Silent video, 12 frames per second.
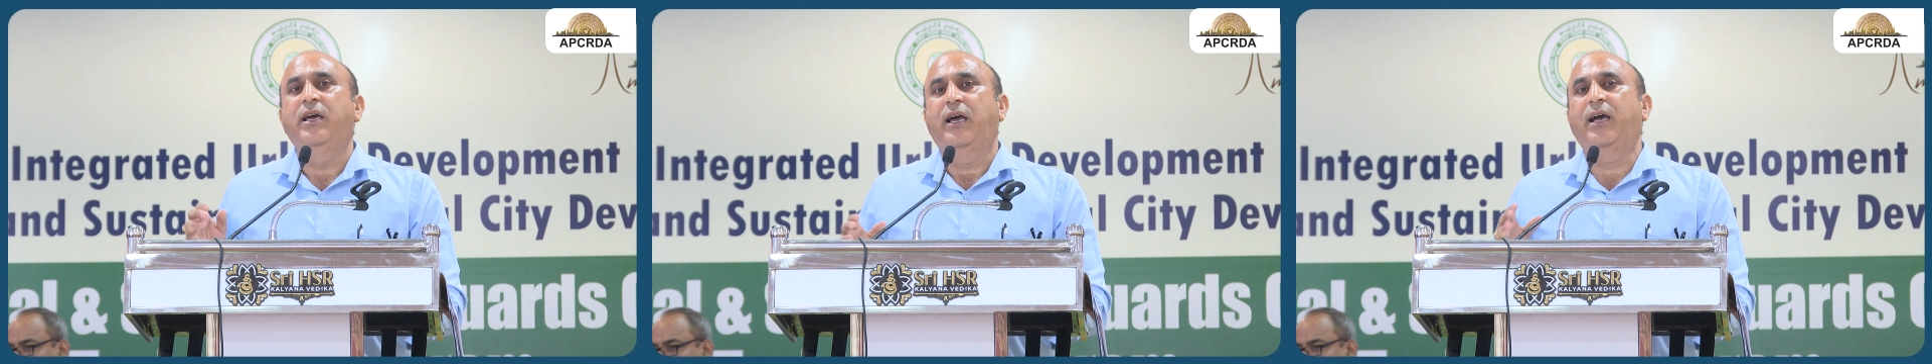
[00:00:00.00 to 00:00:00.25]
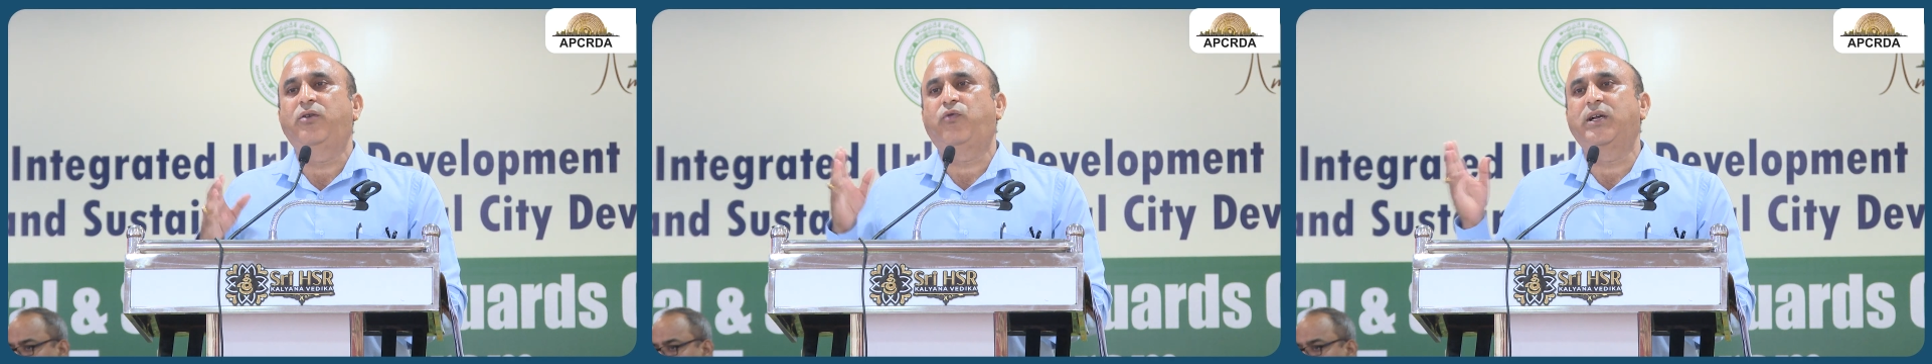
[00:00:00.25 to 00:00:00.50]

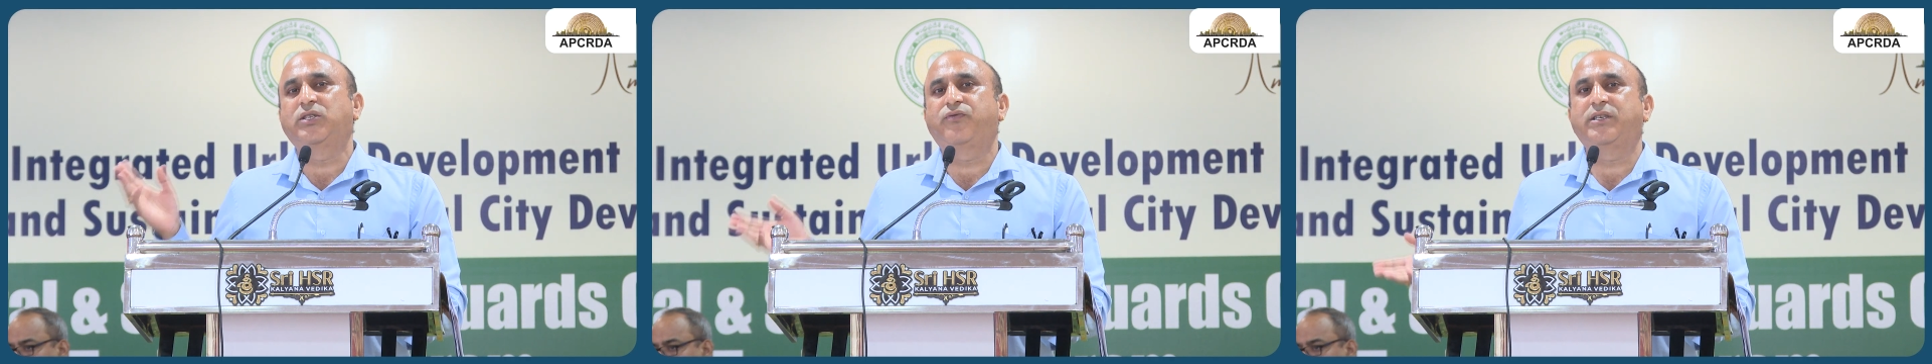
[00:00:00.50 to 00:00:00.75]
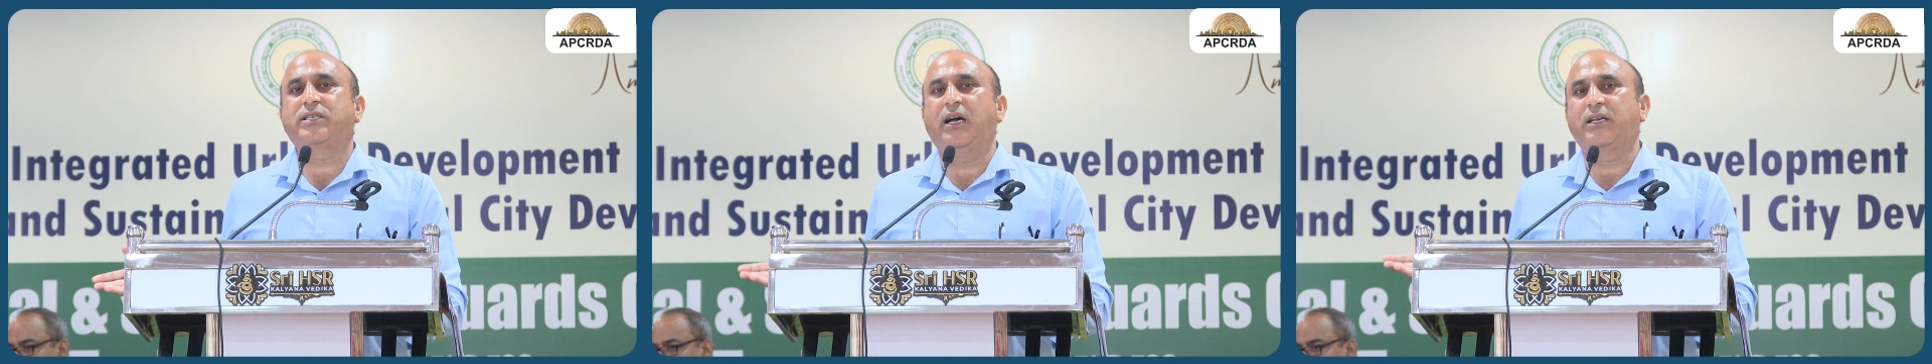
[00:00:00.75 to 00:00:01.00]
And once we
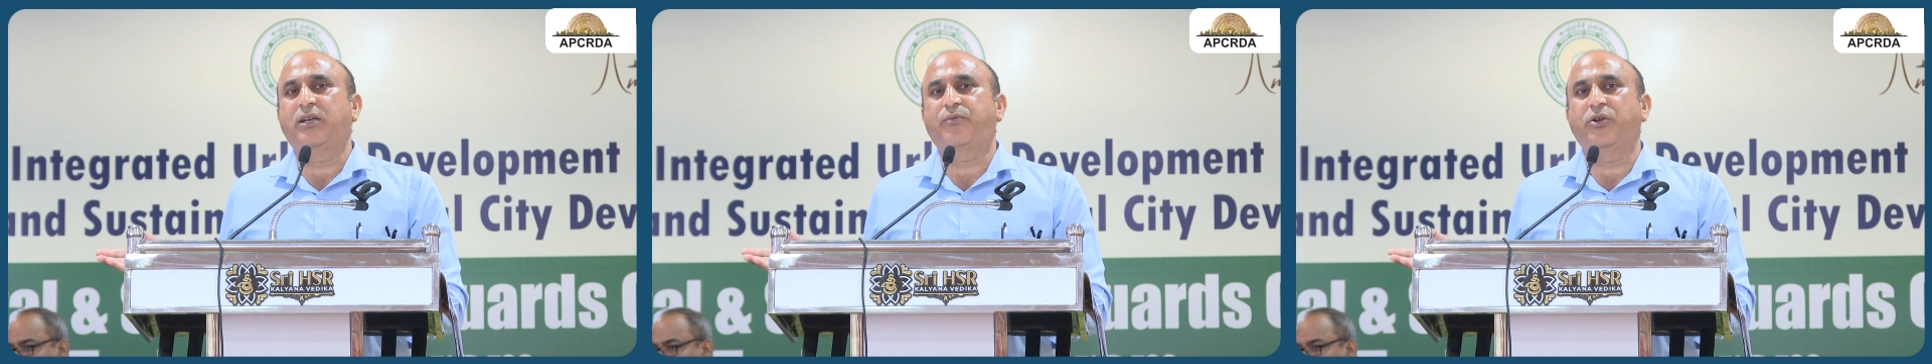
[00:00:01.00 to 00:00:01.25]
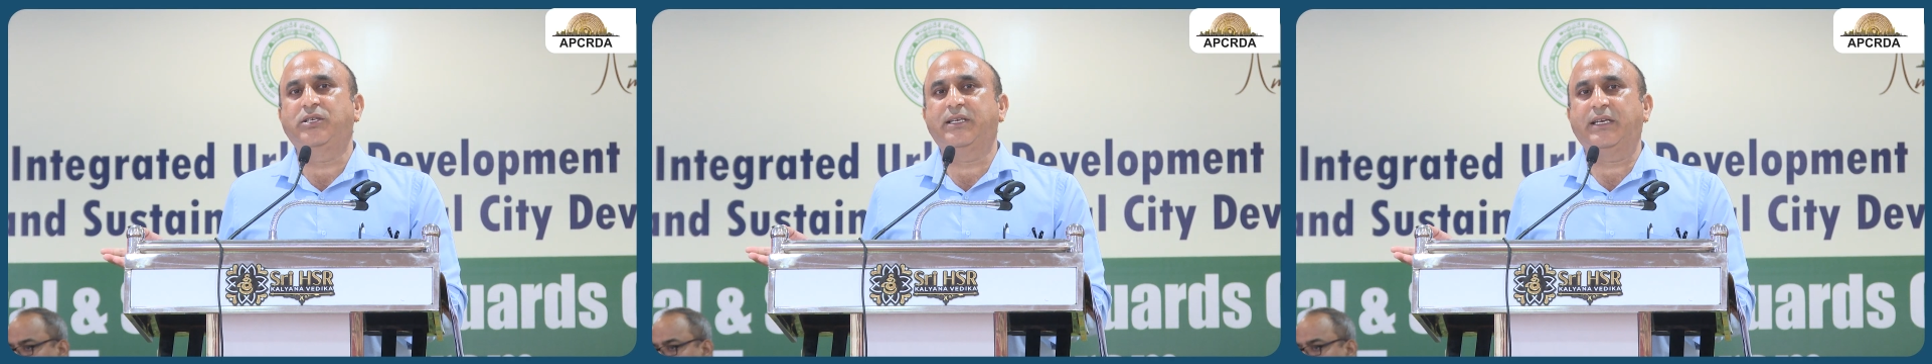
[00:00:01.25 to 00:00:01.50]
start our
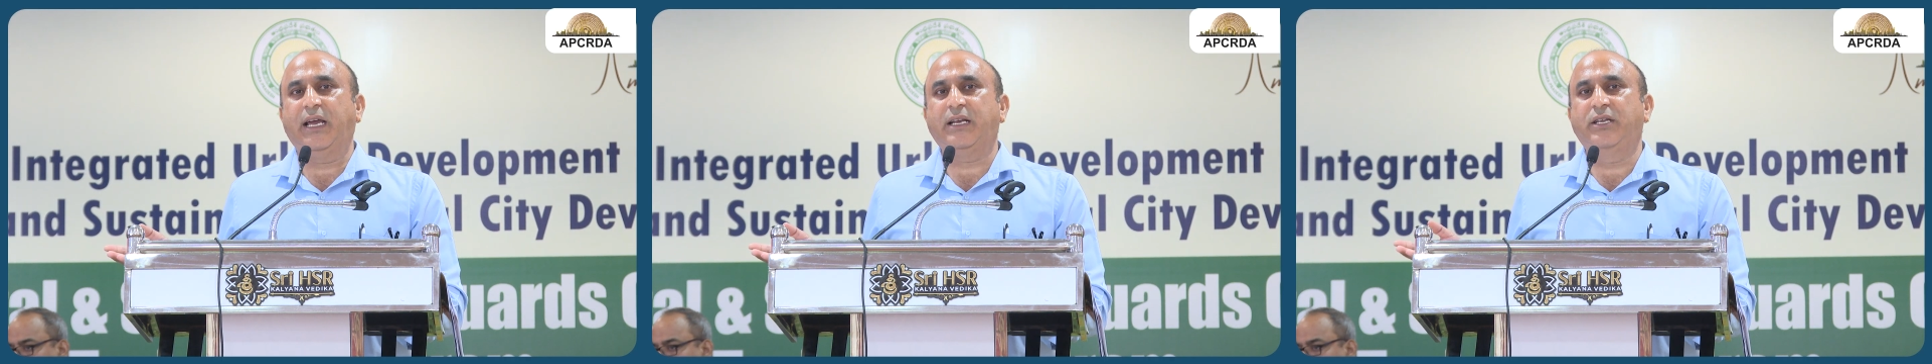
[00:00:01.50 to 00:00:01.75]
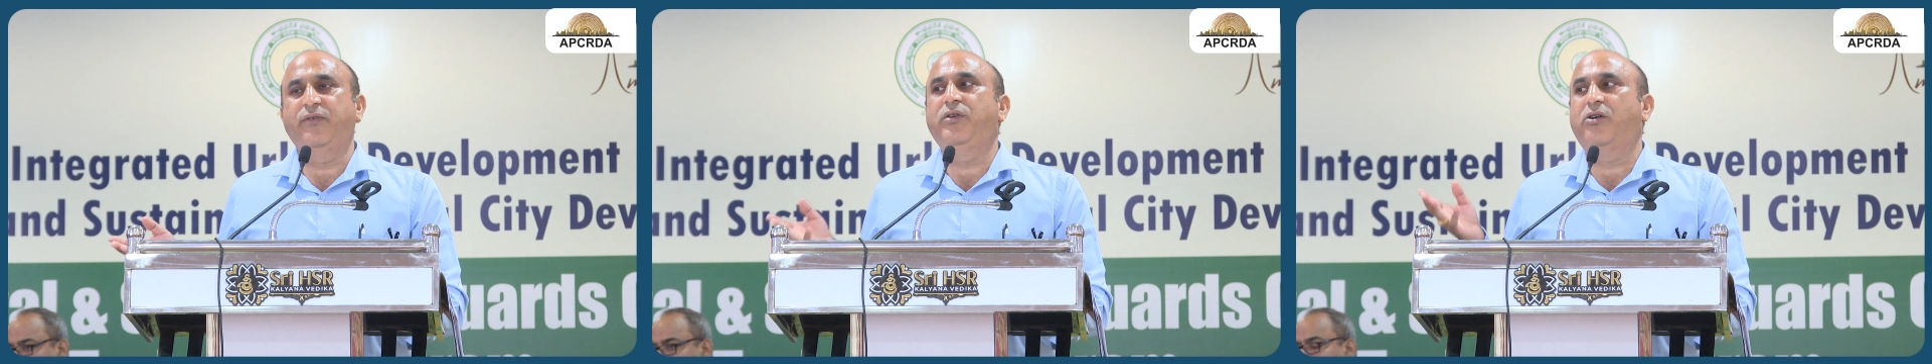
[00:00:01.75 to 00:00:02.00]
project
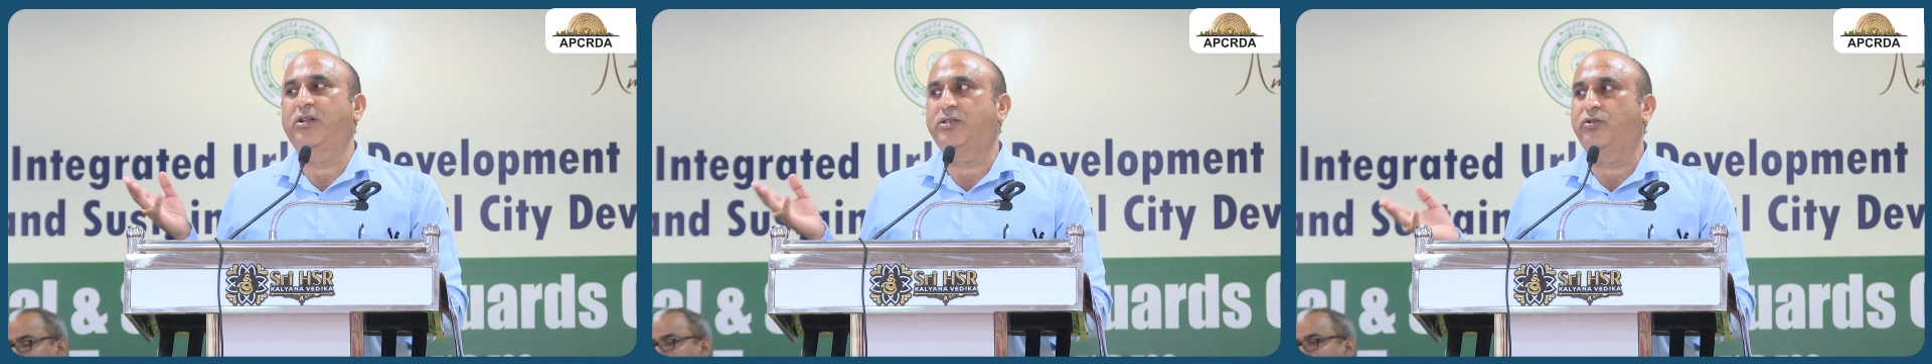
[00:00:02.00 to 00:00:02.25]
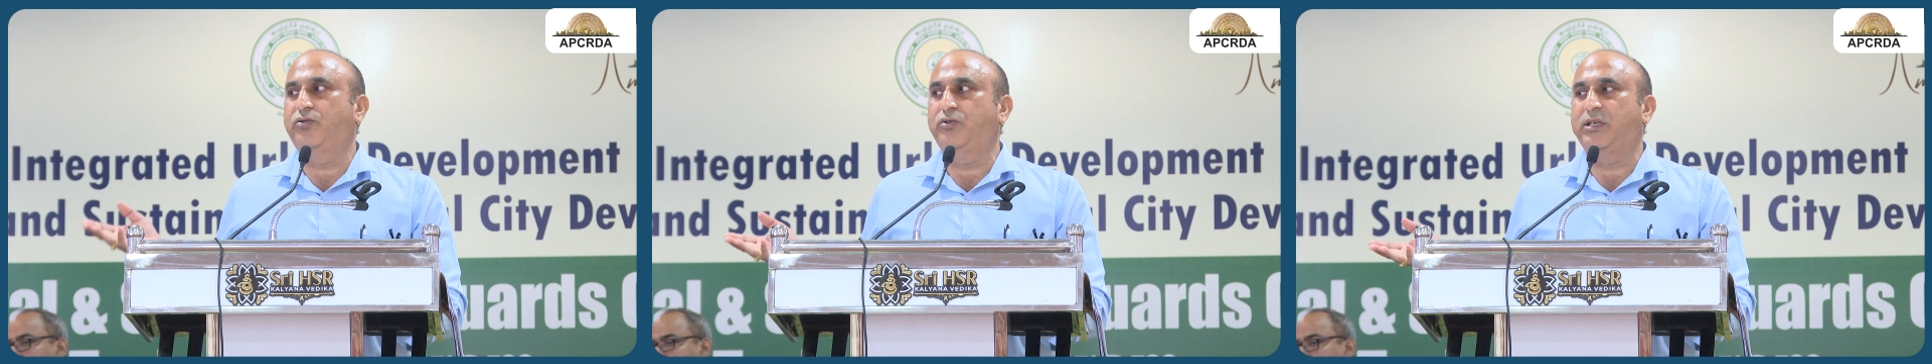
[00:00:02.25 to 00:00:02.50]
active, we
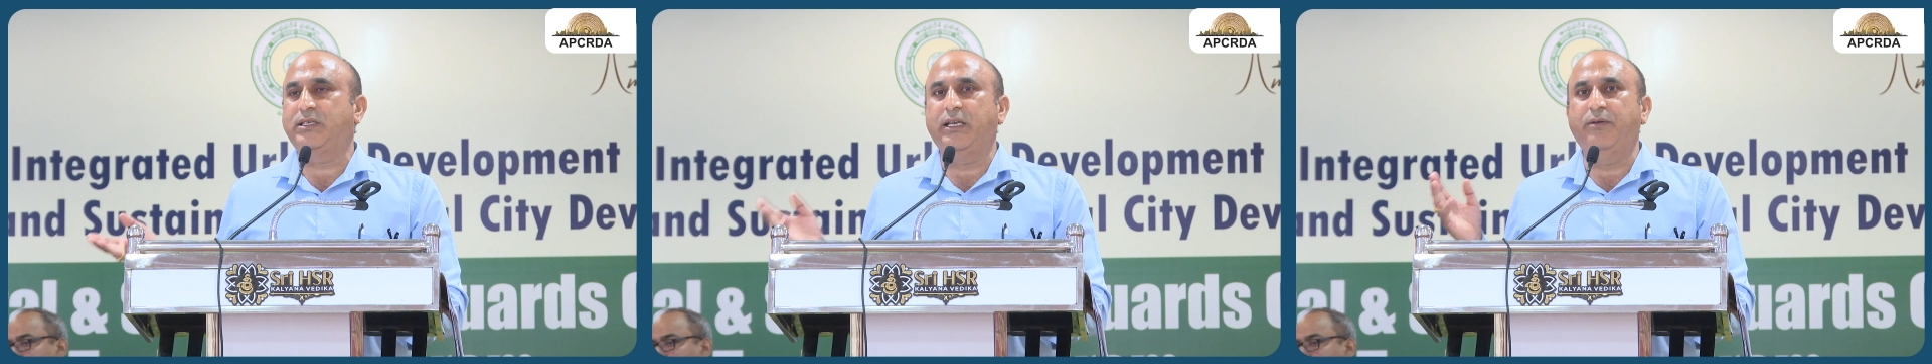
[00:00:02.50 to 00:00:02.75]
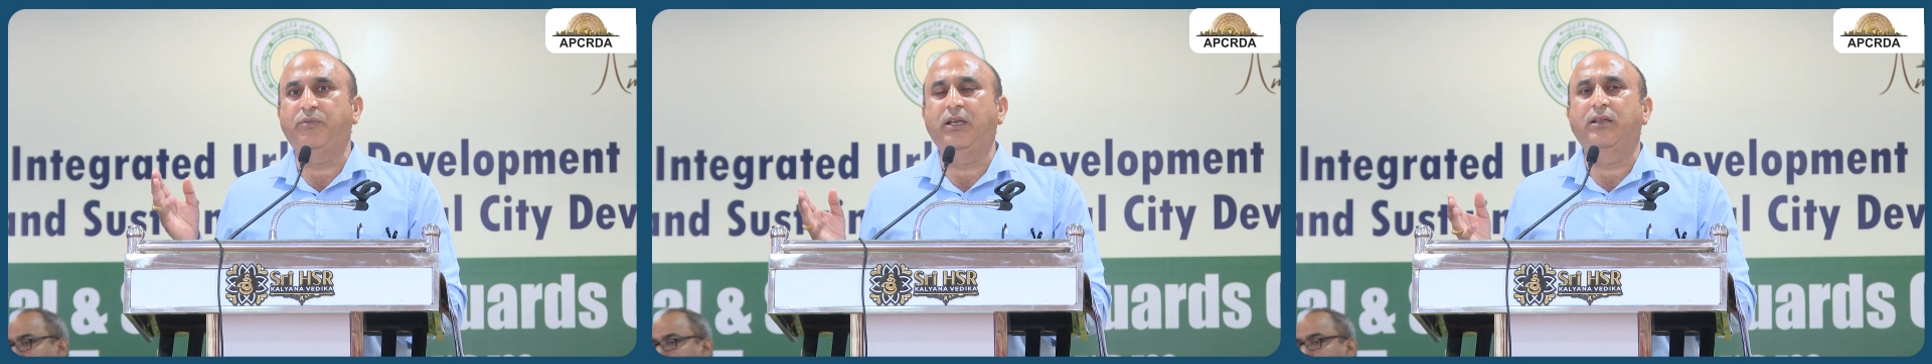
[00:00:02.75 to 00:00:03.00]
also do the
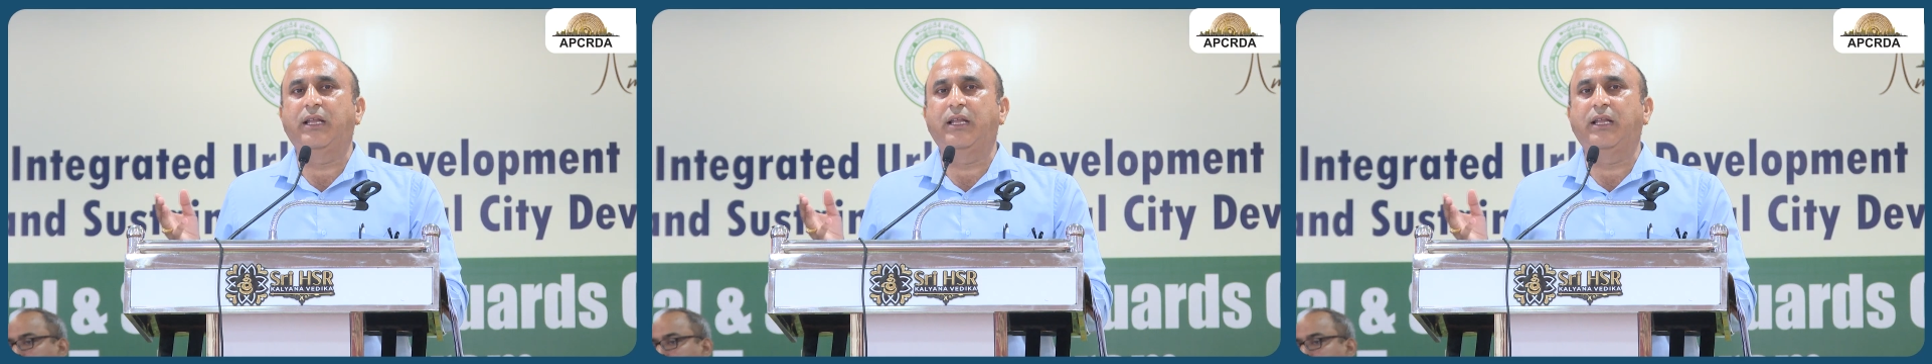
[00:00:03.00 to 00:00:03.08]
same thing.